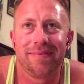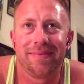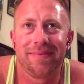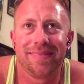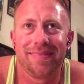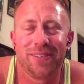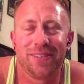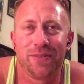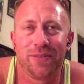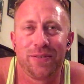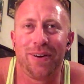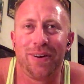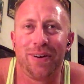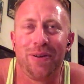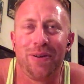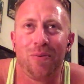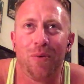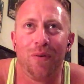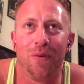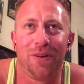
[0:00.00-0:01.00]
Just funny,
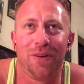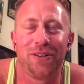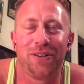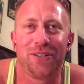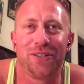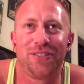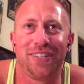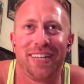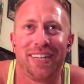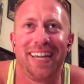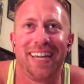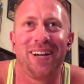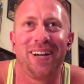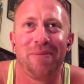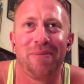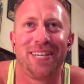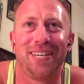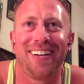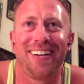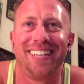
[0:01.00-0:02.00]
Wolverine just sitting
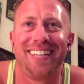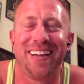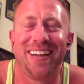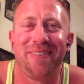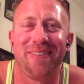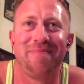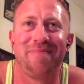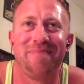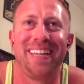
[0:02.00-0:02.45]
upside down in